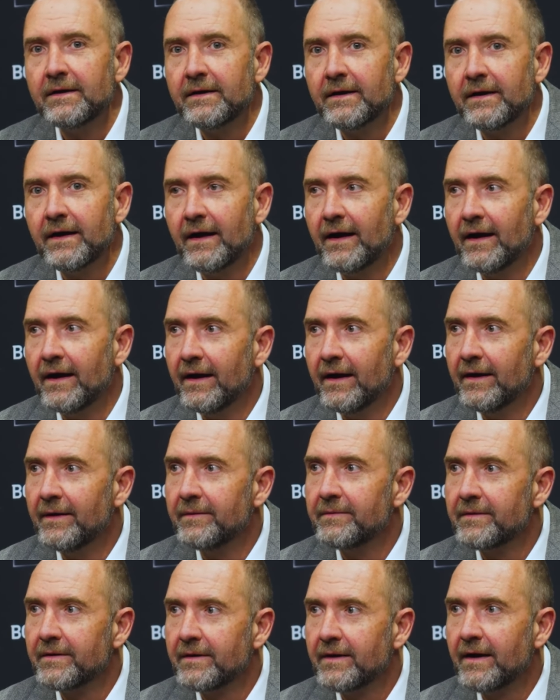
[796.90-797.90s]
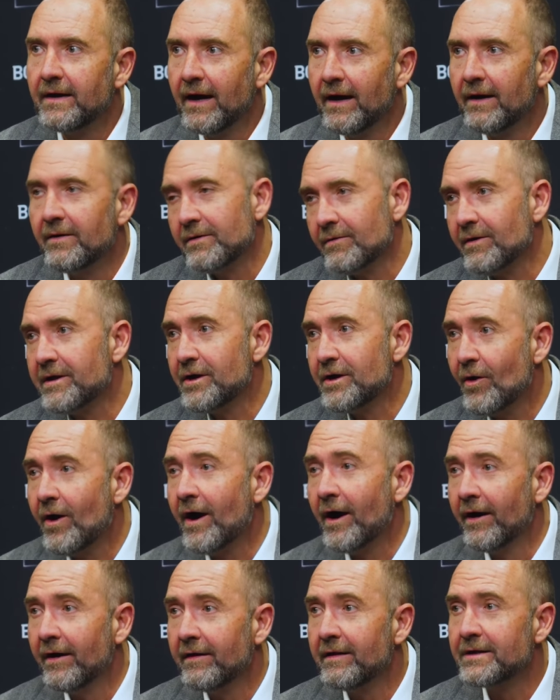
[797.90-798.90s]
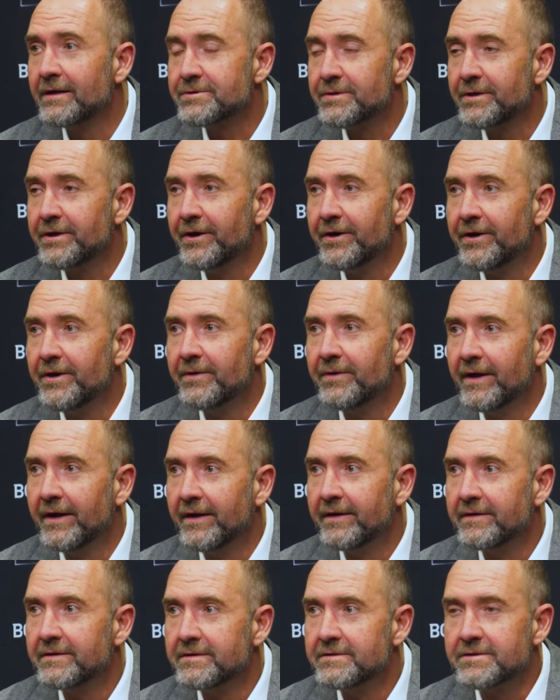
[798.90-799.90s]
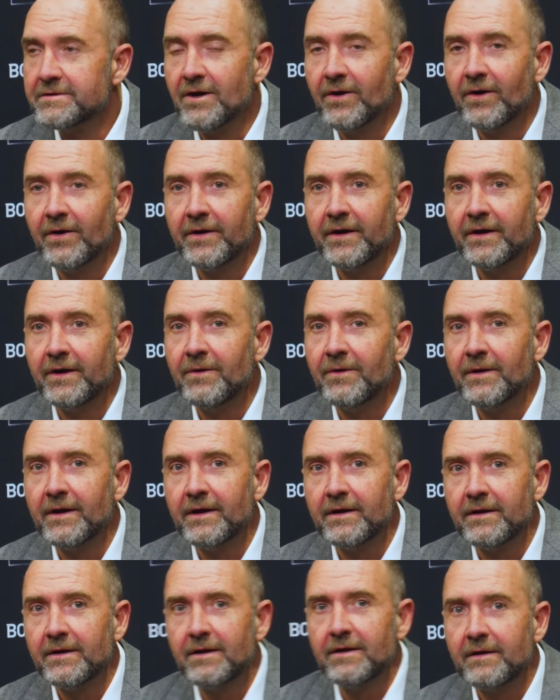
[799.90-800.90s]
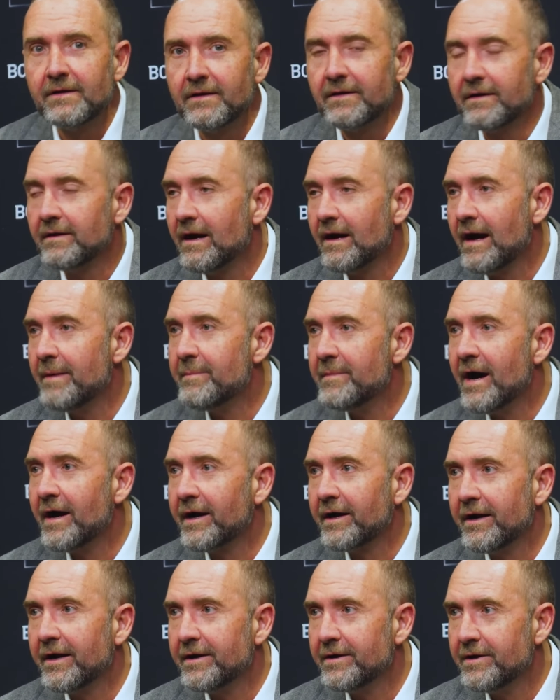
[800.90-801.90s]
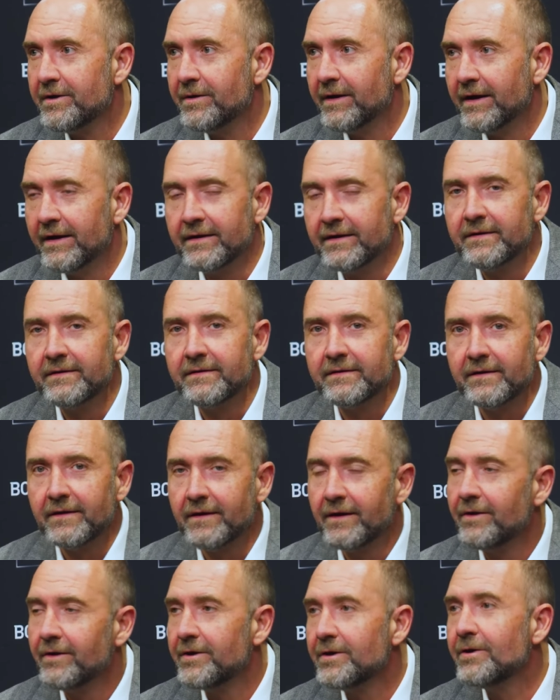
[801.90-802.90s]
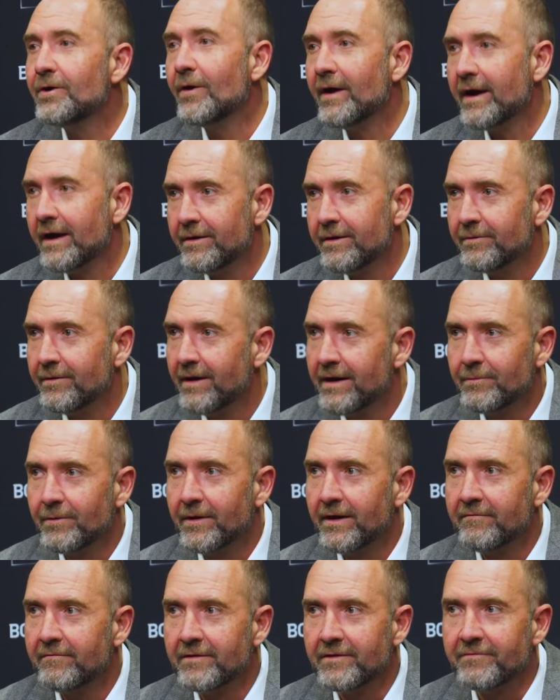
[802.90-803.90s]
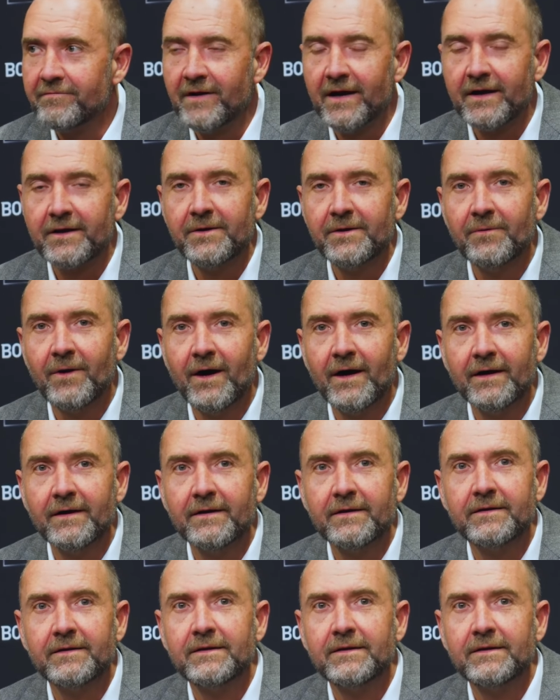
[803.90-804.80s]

you are. That's what you're doing. So, you know, I'm not going to do it. You know, you go ahead and write whatever the fuck you want.